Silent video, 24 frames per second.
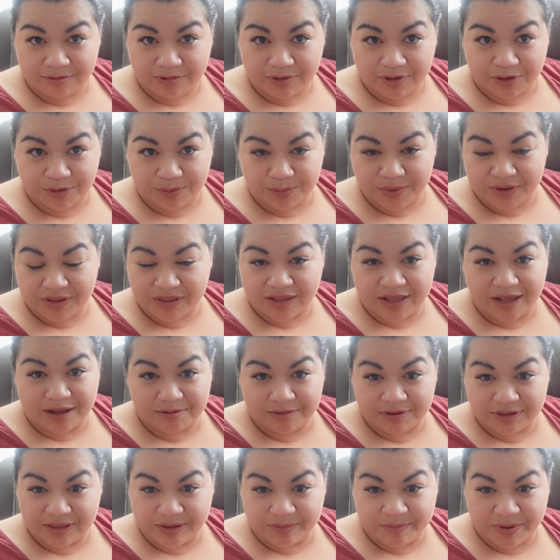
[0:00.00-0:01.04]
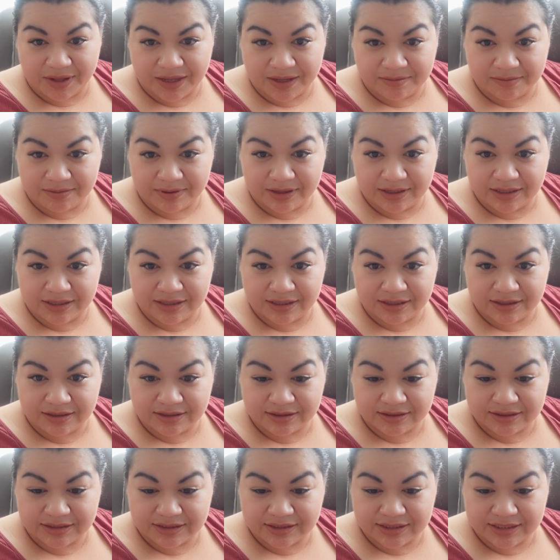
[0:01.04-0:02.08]
we'll open that with the baby
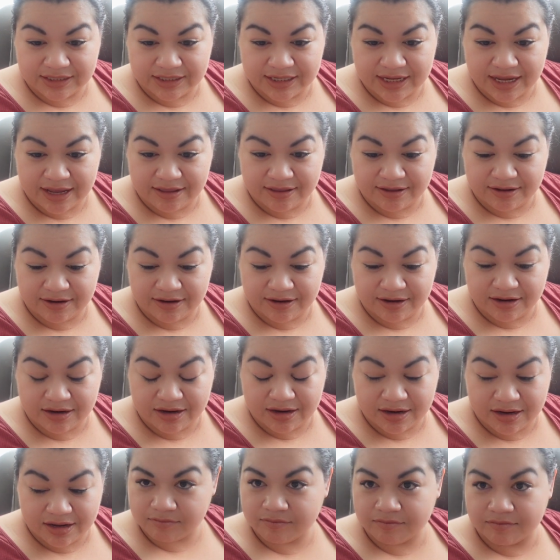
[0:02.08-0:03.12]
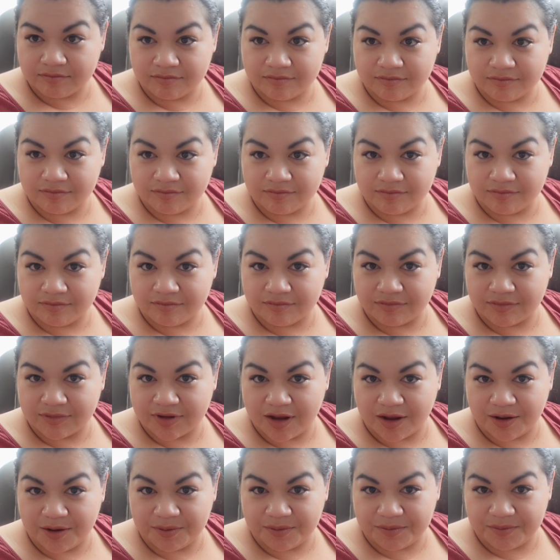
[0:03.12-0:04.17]
together.
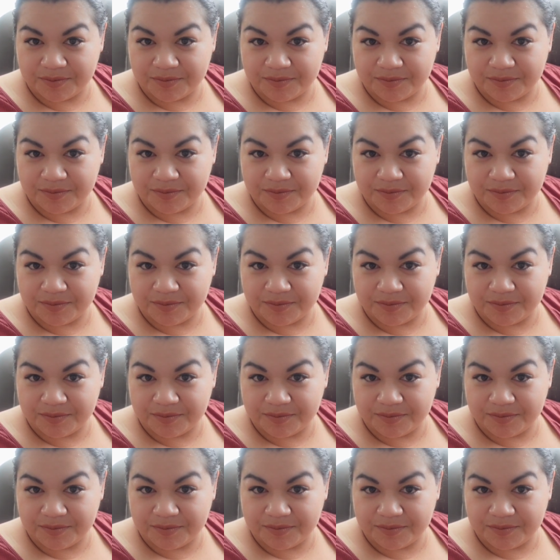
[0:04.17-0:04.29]
Oh,